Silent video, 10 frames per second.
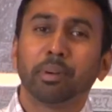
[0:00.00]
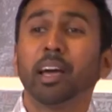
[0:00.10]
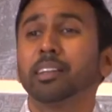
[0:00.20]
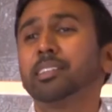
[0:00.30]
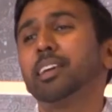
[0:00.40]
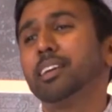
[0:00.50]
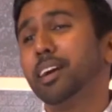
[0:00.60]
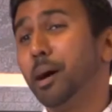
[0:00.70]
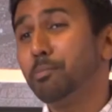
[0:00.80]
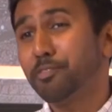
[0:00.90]
But I take
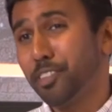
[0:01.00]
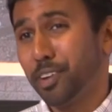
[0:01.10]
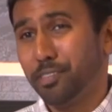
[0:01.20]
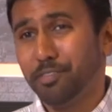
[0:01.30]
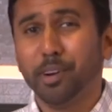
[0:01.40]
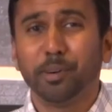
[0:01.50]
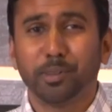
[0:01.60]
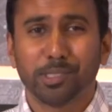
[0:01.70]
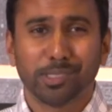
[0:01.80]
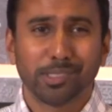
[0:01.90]
comfort,
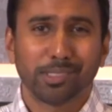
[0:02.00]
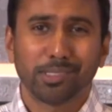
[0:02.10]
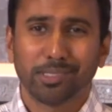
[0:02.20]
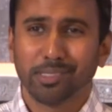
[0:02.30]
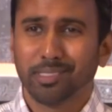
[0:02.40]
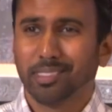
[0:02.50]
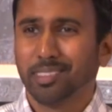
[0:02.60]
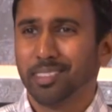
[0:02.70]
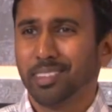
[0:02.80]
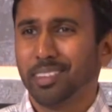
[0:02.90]
folks,
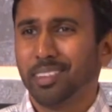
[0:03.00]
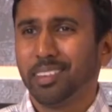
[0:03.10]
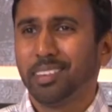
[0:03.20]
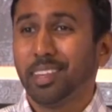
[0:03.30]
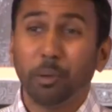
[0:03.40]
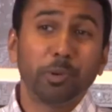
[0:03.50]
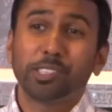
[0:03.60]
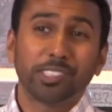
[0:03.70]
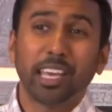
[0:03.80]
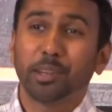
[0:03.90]
that we
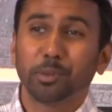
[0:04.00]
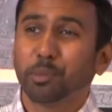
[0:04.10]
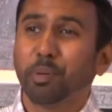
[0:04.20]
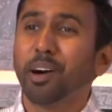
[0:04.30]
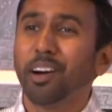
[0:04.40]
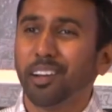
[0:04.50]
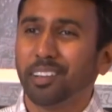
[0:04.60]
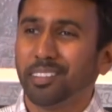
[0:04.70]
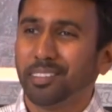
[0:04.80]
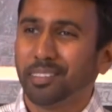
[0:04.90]
stand with
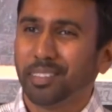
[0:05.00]
Paul.